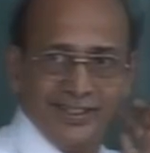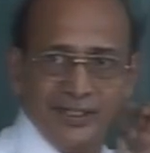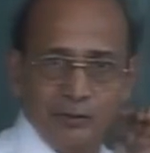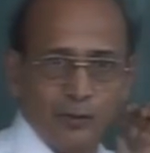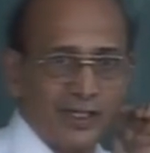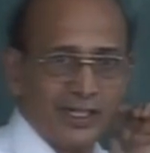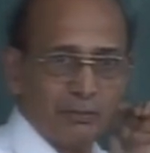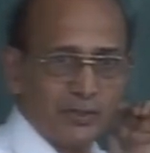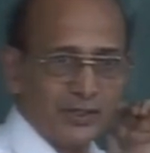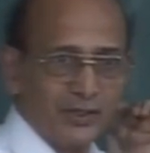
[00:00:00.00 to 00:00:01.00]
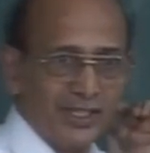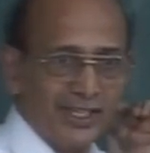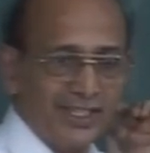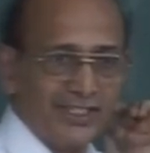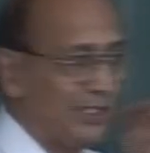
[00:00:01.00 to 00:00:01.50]
what happens when
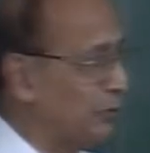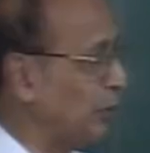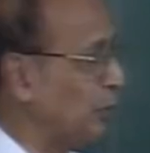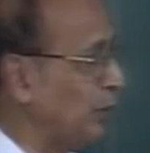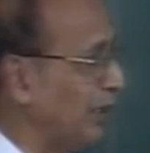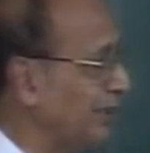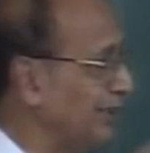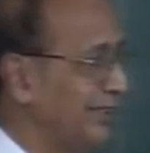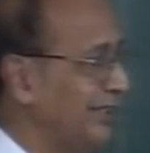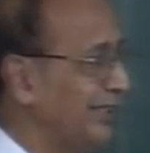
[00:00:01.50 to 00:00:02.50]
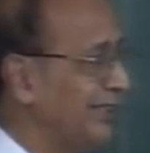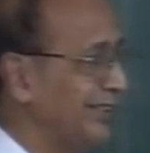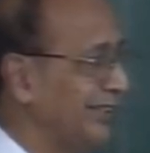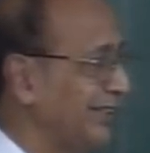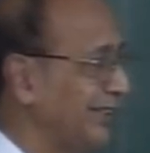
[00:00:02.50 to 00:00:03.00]
k is equal to 1?
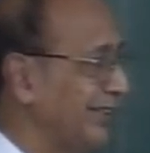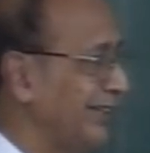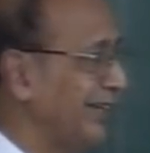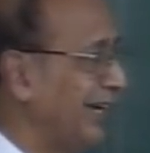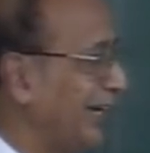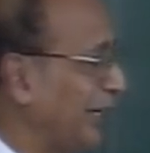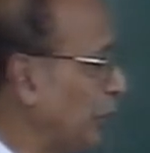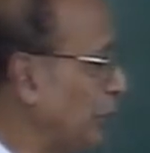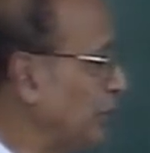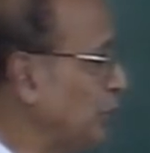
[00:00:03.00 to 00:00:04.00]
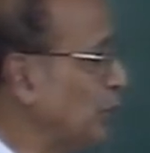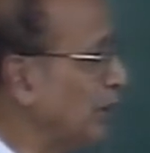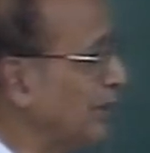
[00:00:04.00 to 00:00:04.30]
I cannot be sure,